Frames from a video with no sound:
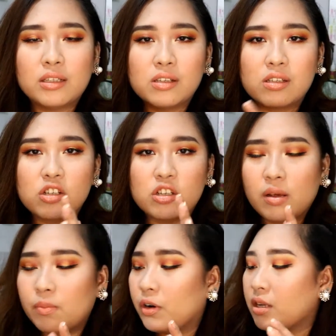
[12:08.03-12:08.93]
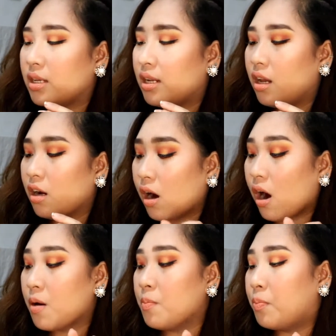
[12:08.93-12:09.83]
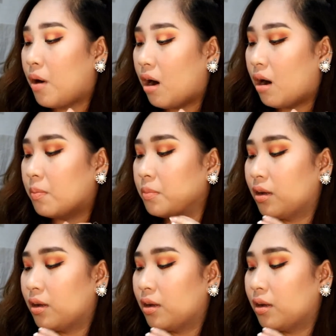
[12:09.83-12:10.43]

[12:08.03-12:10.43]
because the shimmers in here are bomb.